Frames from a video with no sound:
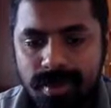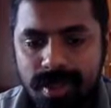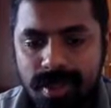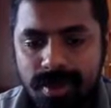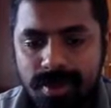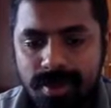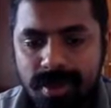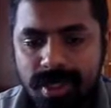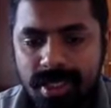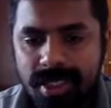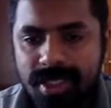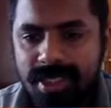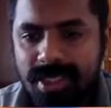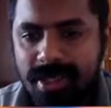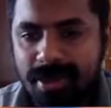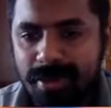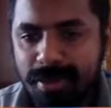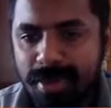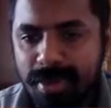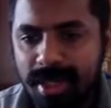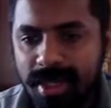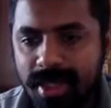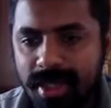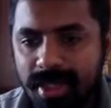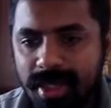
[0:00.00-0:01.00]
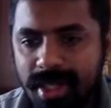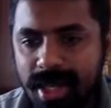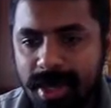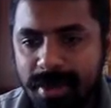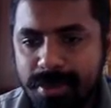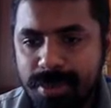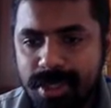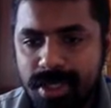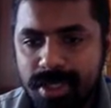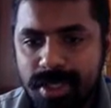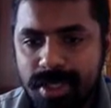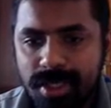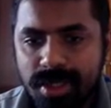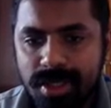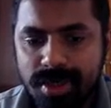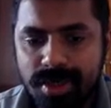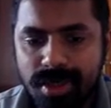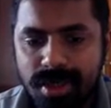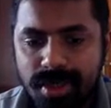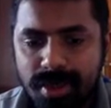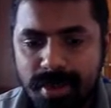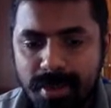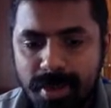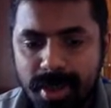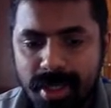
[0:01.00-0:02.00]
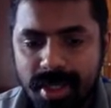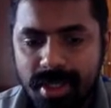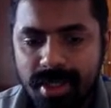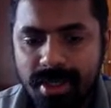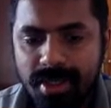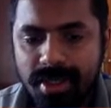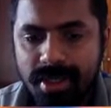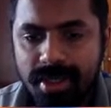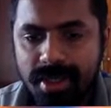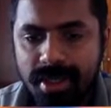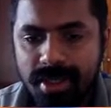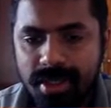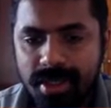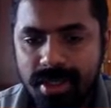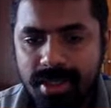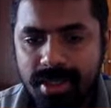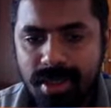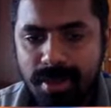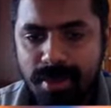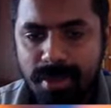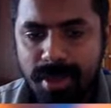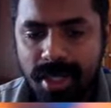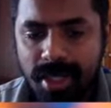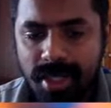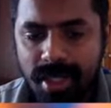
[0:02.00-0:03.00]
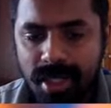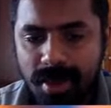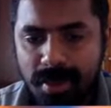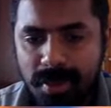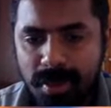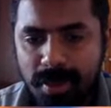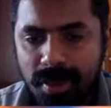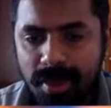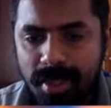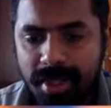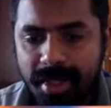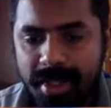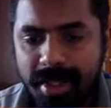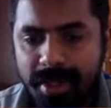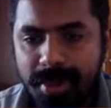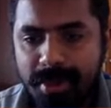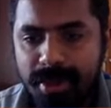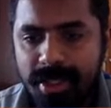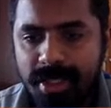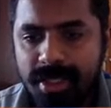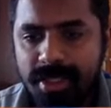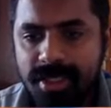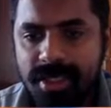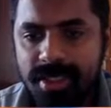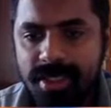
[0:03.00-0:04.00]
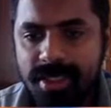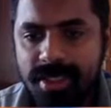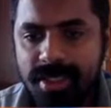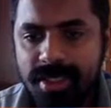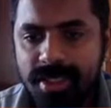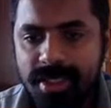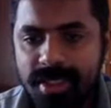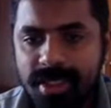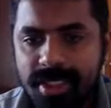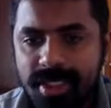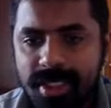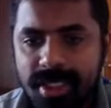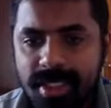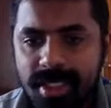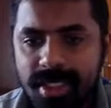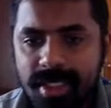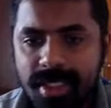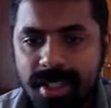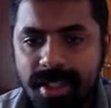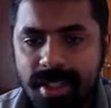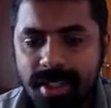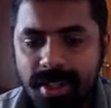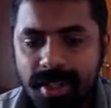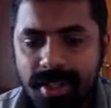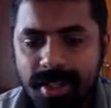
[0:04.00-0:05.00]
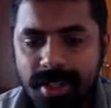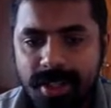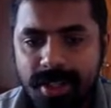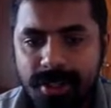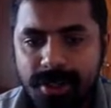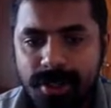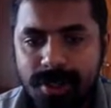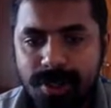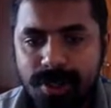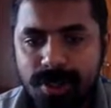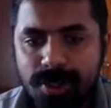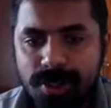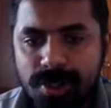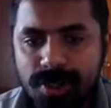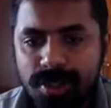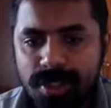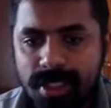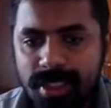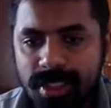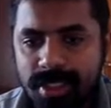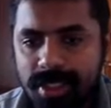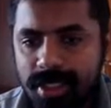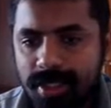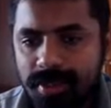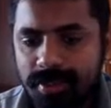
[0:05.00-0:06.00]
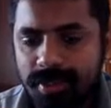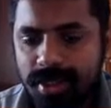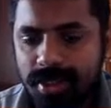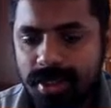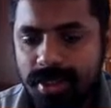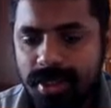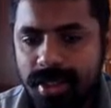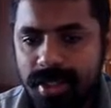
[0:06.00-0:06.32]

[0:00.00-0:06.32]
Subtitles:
We can simply capture the rook, but there is a better move like queen g6 check. King goes to d7.